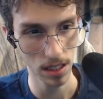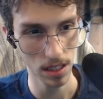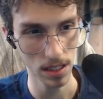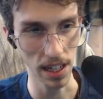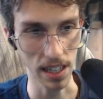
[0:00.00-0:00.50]

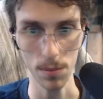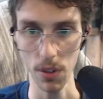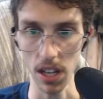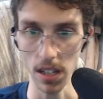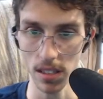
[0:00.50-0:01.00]
Text
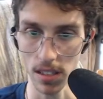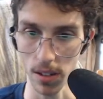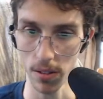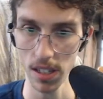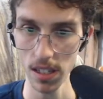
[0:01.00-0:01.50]
plus? Is that
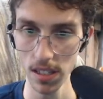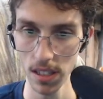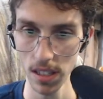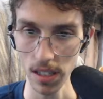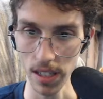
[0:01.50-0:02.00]
what it is?
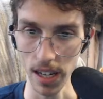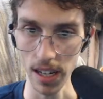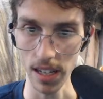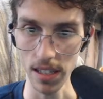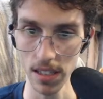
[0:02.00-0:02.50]
Yeah, it
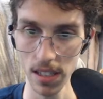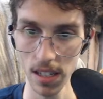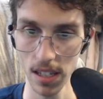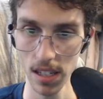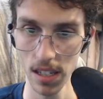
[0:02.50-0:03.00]
is.
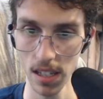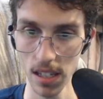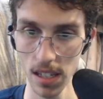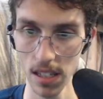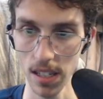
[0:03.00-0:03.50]

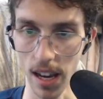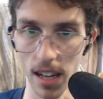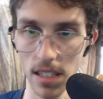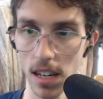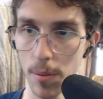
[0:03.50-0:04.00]
Okay, it's
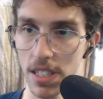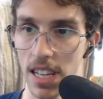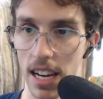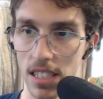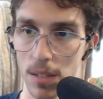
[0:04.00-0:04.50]
gotta be
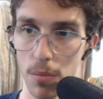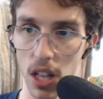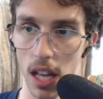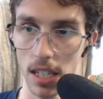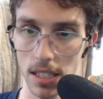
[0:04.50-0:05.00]
text
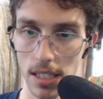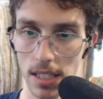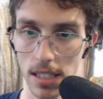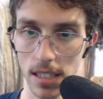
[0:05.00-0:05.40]
plus.